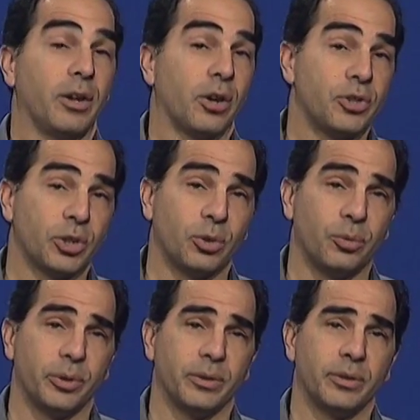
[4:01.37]
our
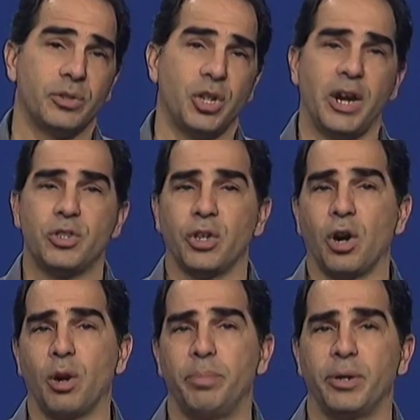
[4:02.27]
children, changing
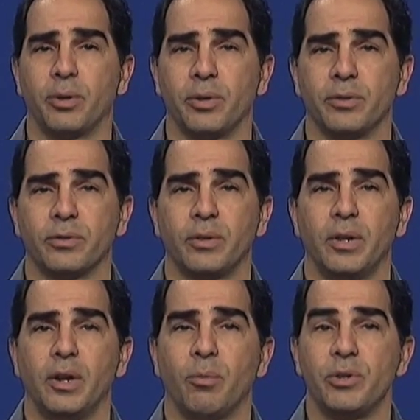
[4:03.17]
our appearance,
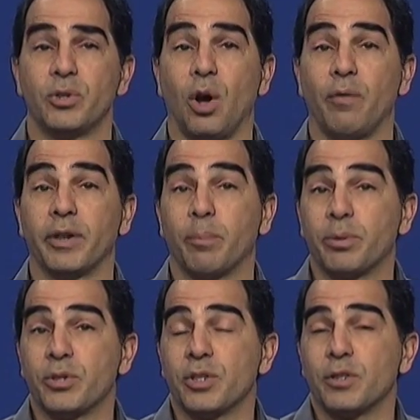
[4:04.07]
resolving a
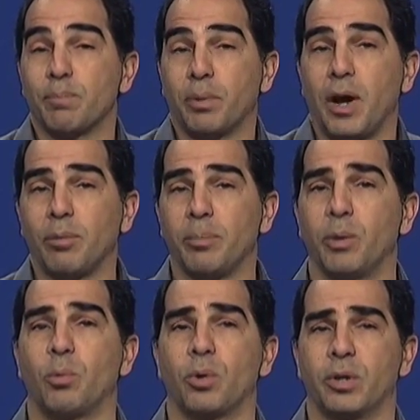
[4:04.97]
persistent problem at
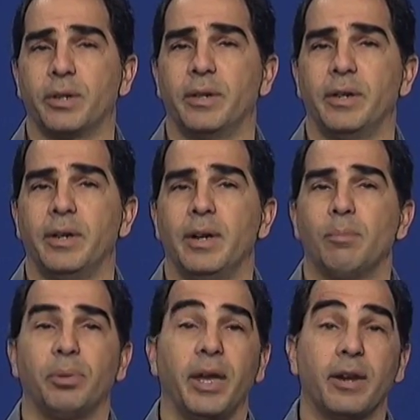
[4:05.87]
work,
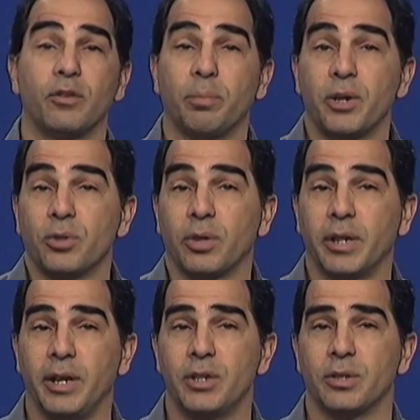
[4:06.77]
planning a special
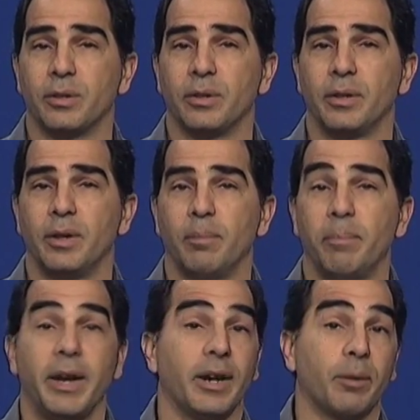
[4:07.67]
occasion,
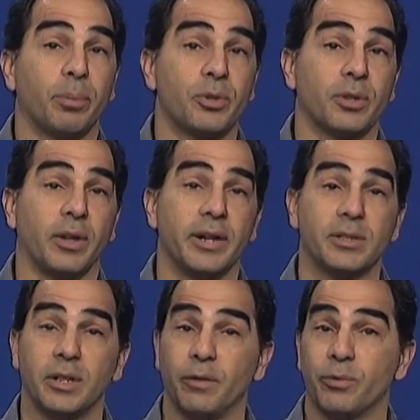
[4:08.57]
making a
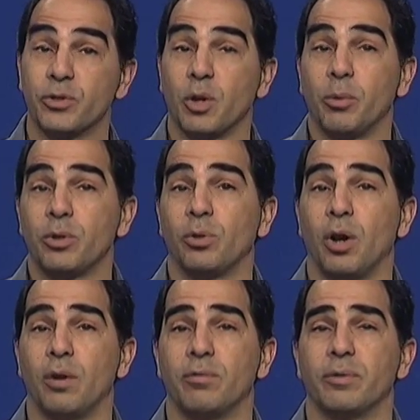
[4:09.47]
personalized gift for someone you
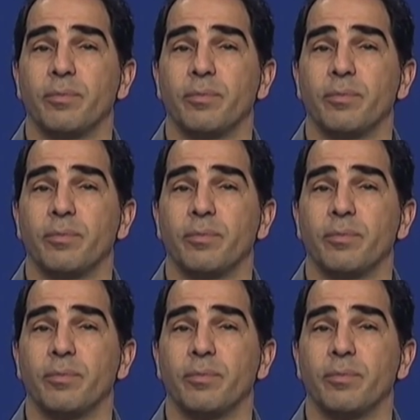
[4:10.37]
love.